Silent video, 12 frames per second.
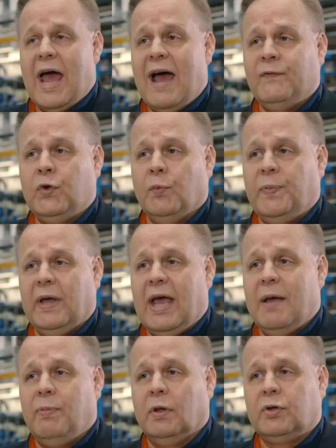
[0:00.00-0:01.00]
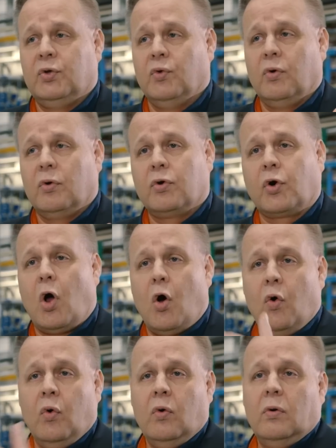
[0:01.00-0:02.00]
have to be able to
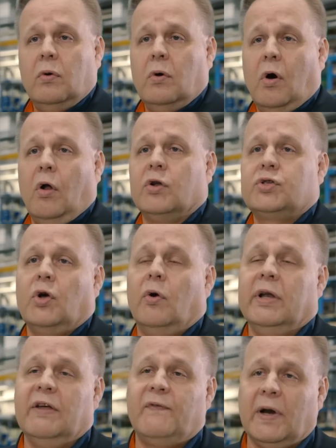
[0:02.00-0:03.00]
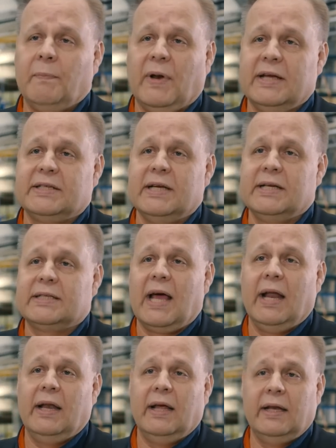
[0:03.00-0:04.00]
grow also in different places
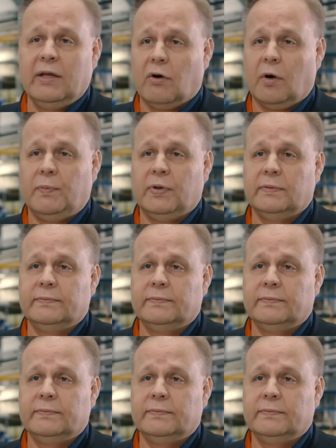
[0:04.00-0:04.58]
than in Europe.